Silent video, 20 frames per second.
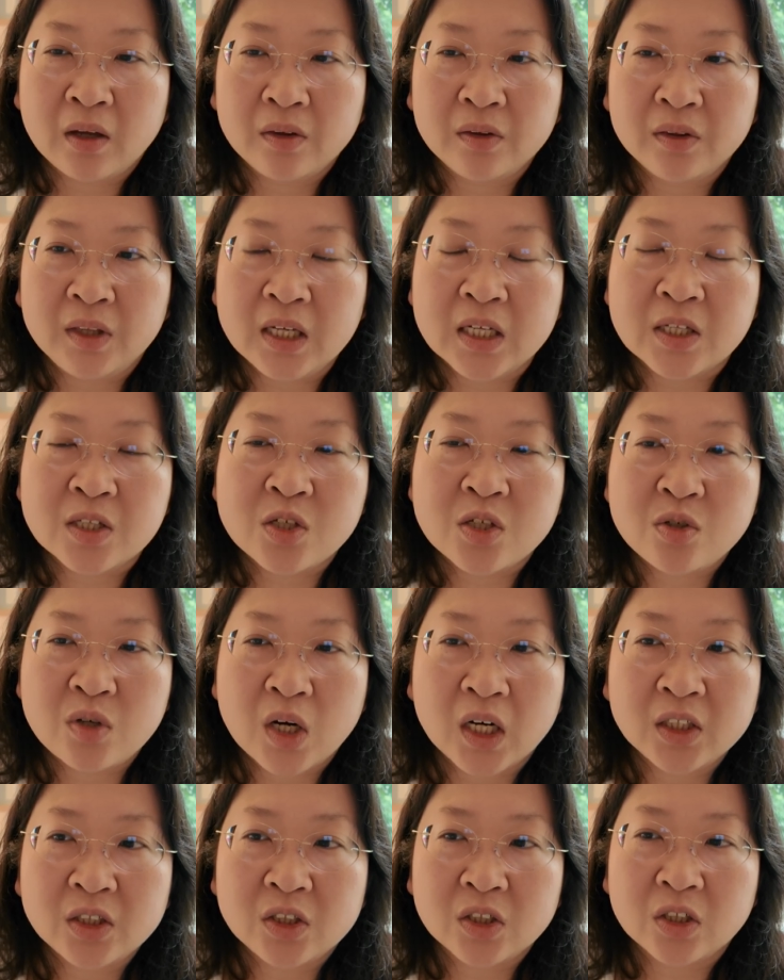the
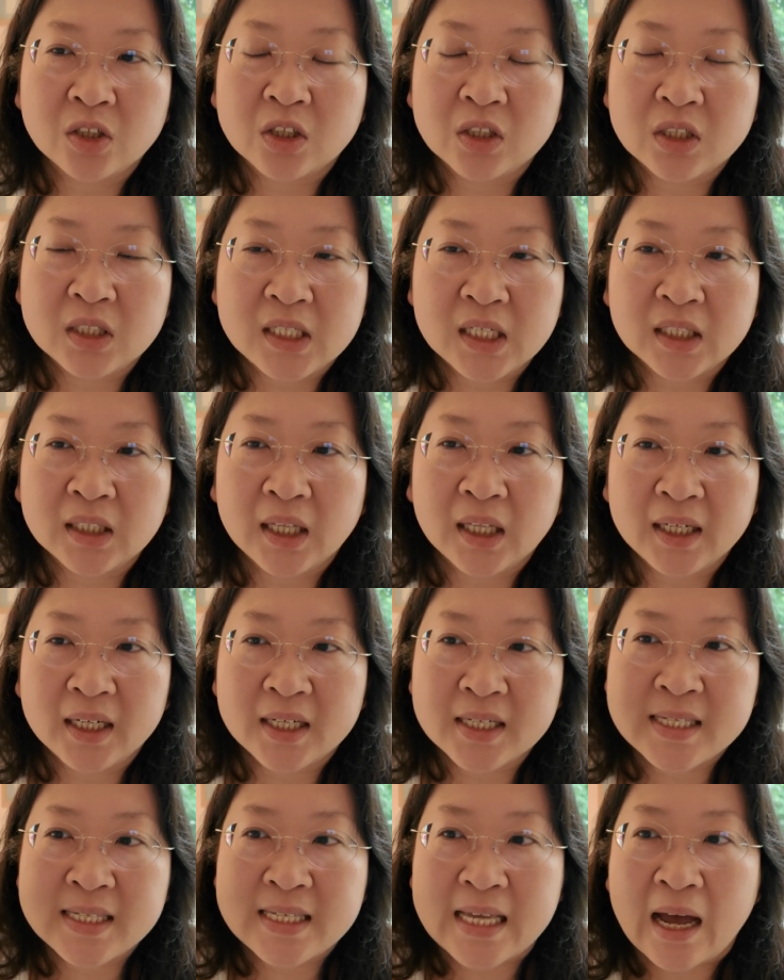instructor did like
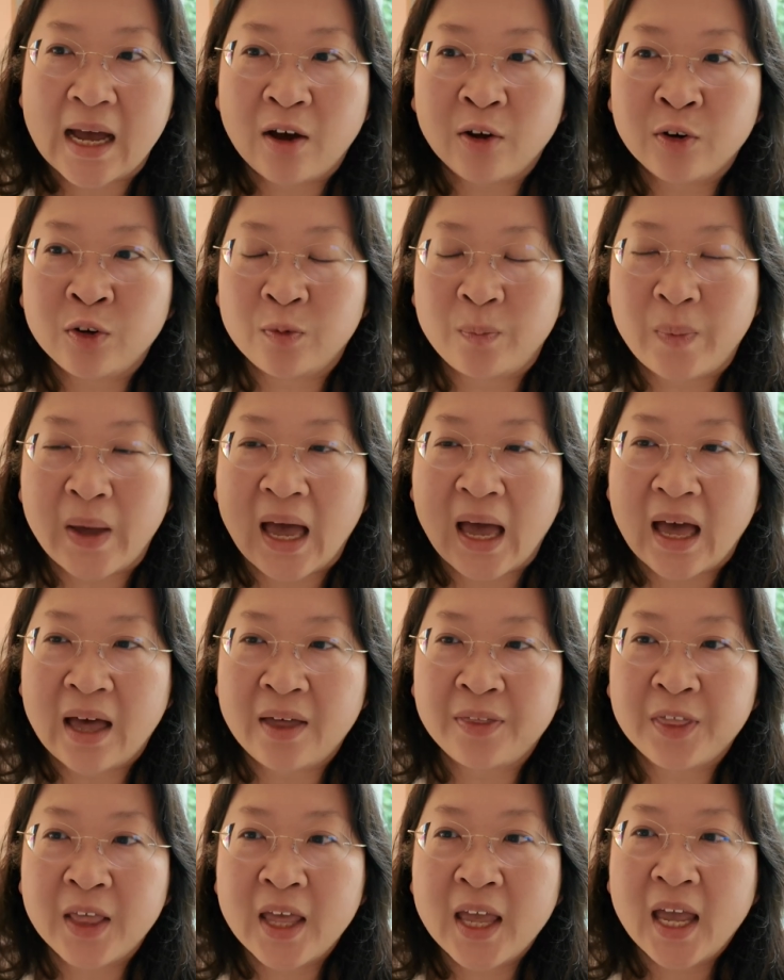a sound
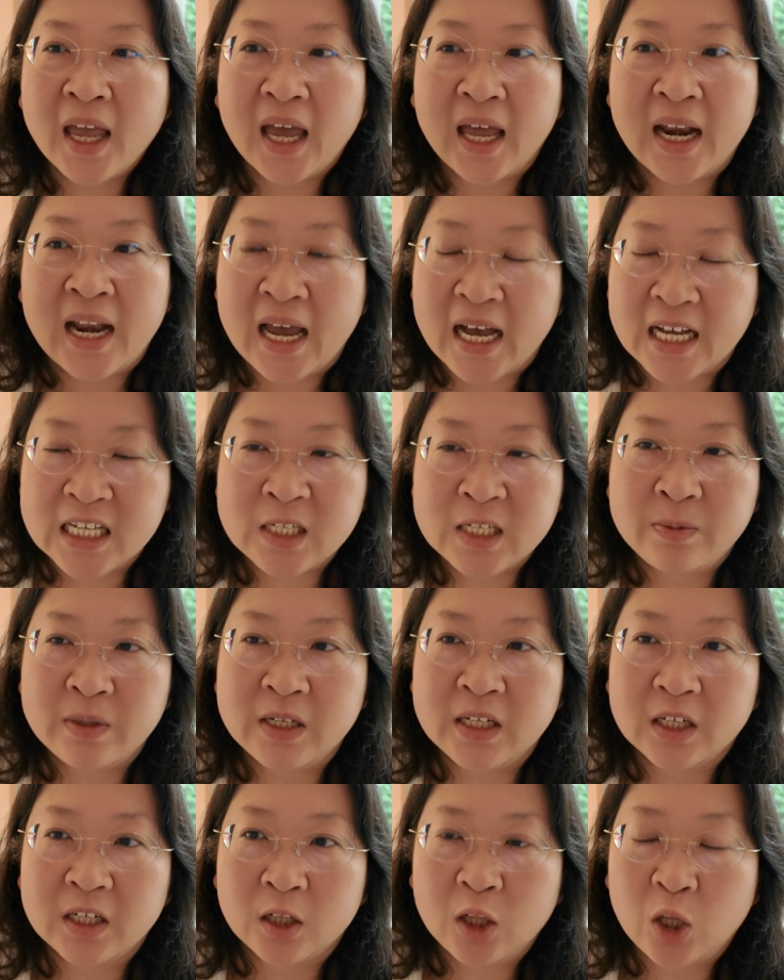bath and asked
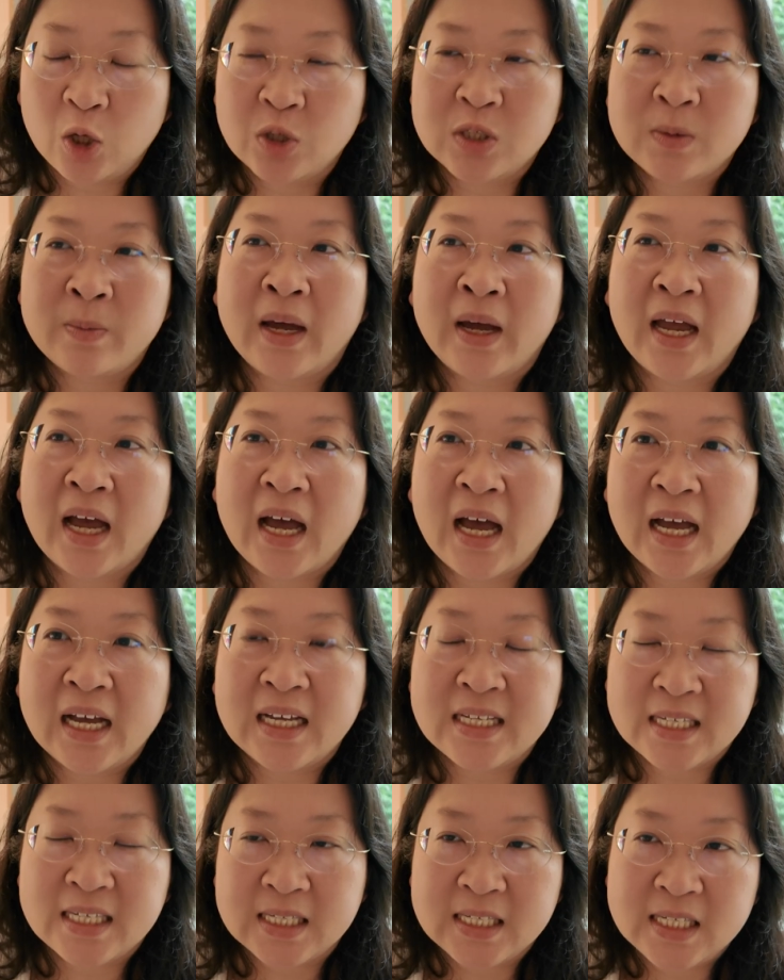me to close my
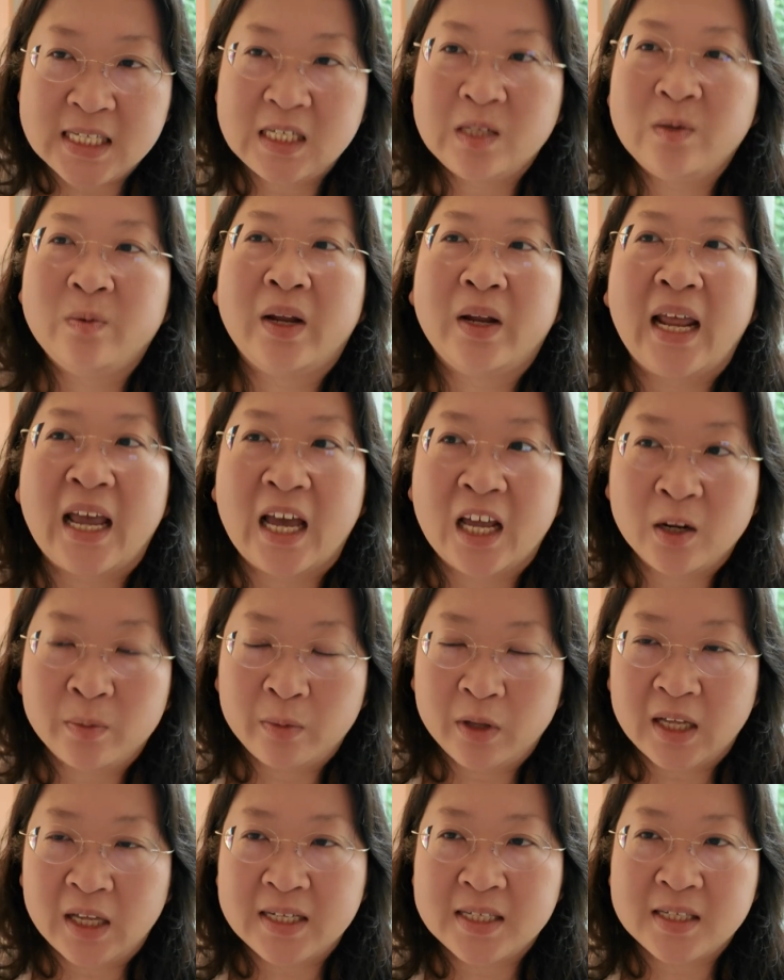eyes and see what
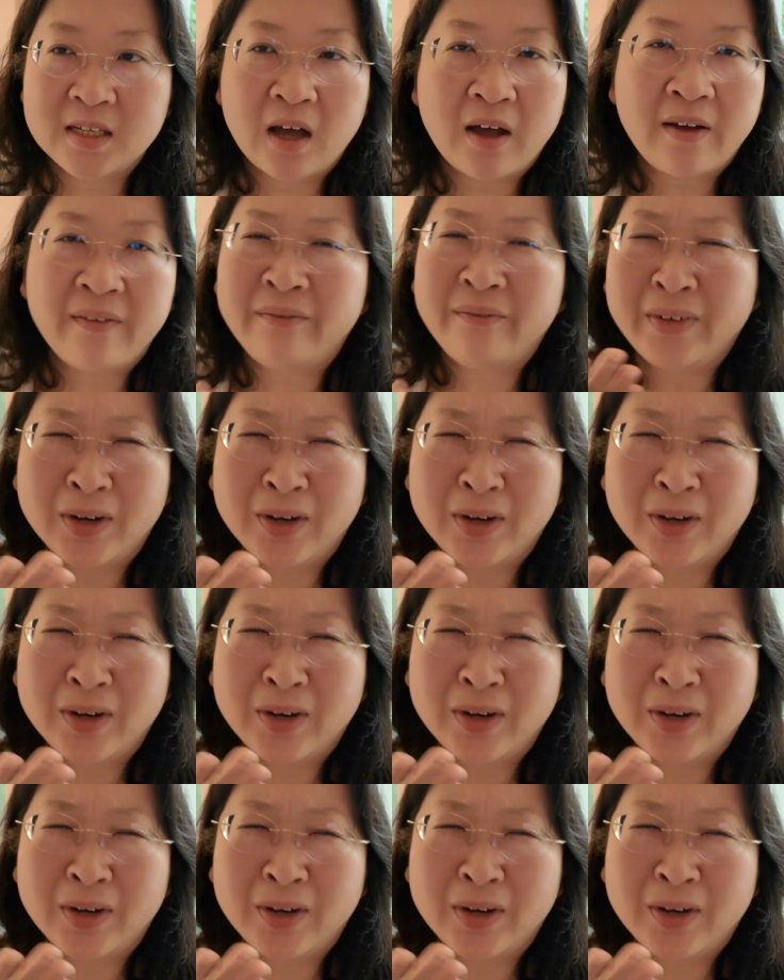animal I saw.